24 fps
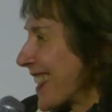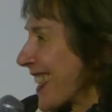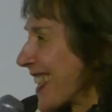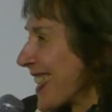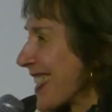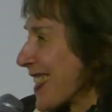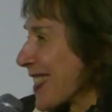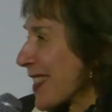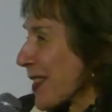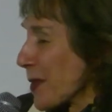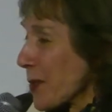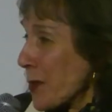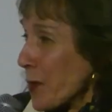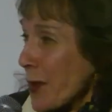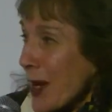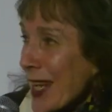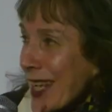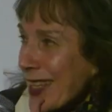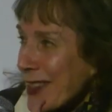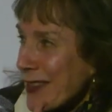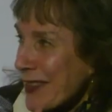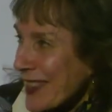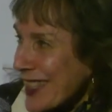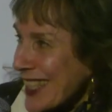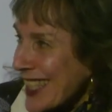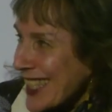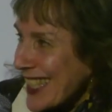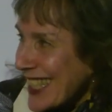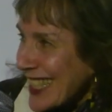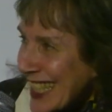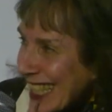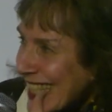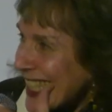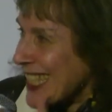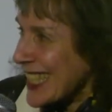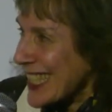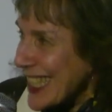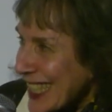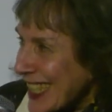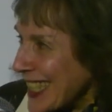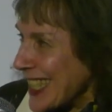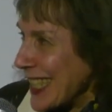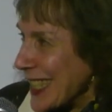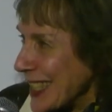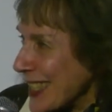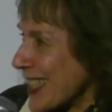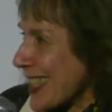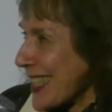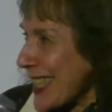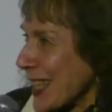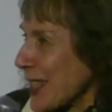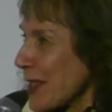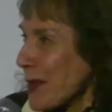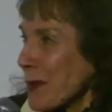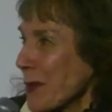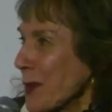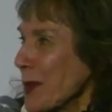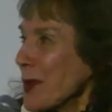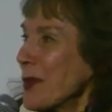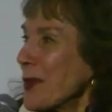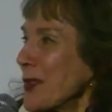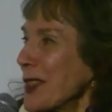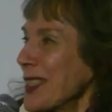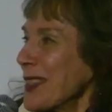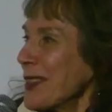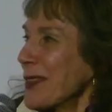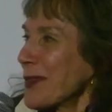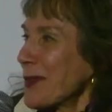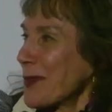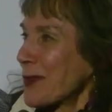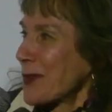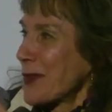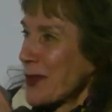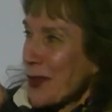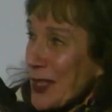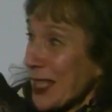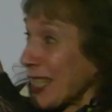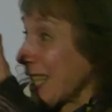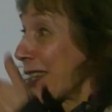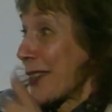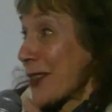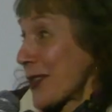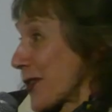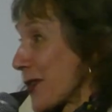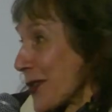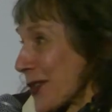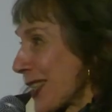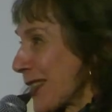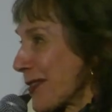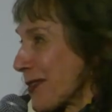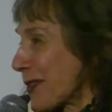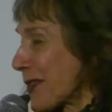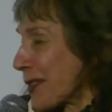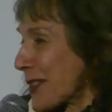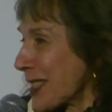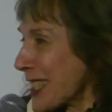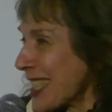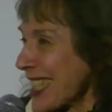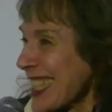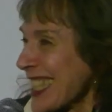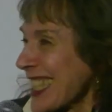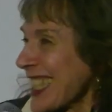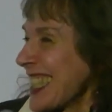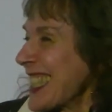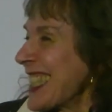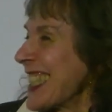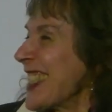as a way of existing inside a movie for the characters and for us.